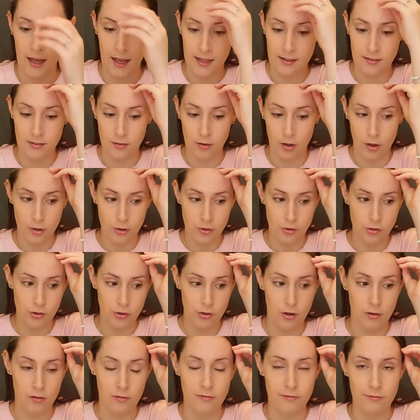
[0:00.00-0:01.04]
As long as
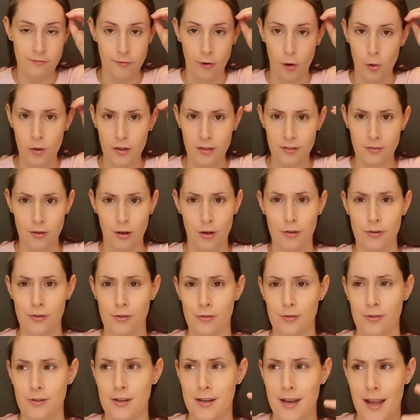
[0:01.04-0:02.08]
you don't focus on
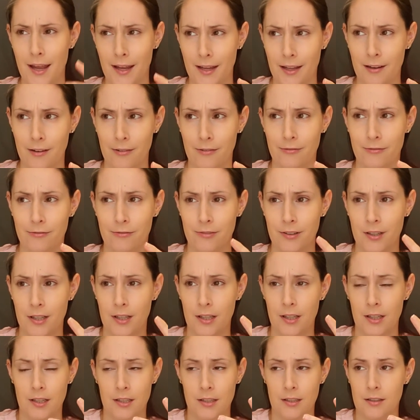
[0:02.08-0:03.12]
your negative
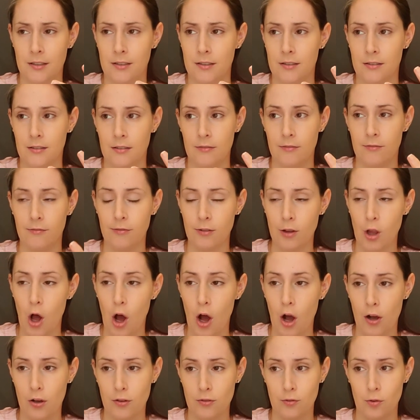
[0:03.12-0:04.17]

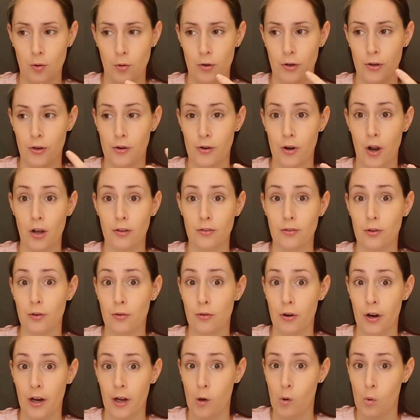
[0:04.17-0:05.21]
flaws or your not so
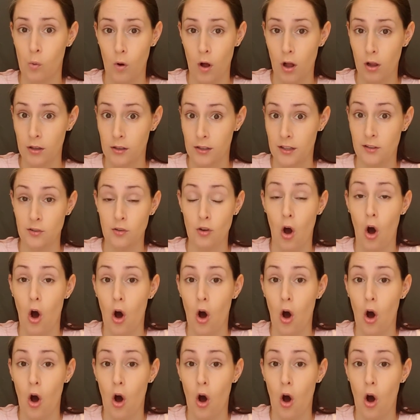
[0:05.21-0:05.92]
great qualities